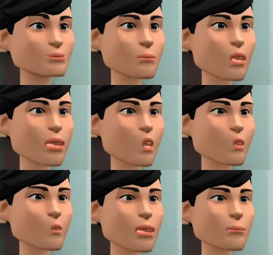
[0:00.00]
You can use
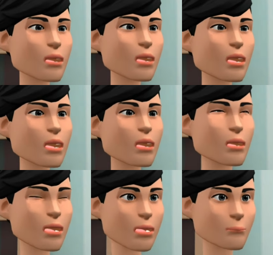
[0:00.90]
sun protection
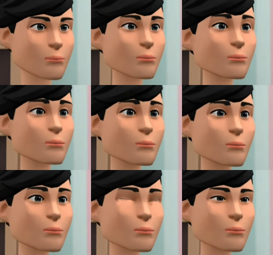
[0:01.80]
cream,
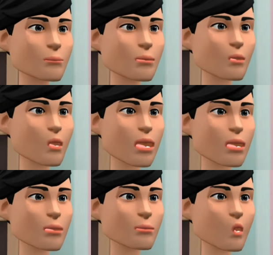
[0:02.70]
clothing
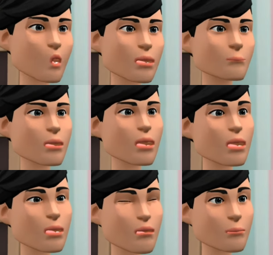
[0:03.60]
that suits and
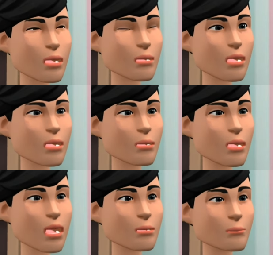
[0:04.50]
protects from the sun's
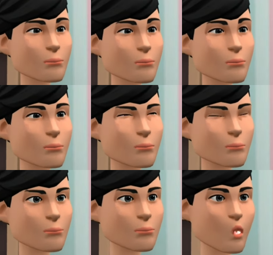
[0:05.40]
heat.
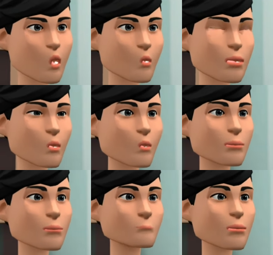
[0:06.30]
Also,
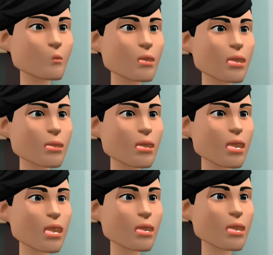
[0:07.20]
proper rest
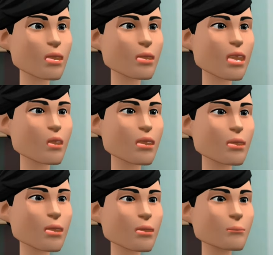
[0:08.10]
and regular
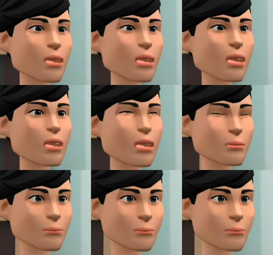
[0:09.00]
intervals is appreciated.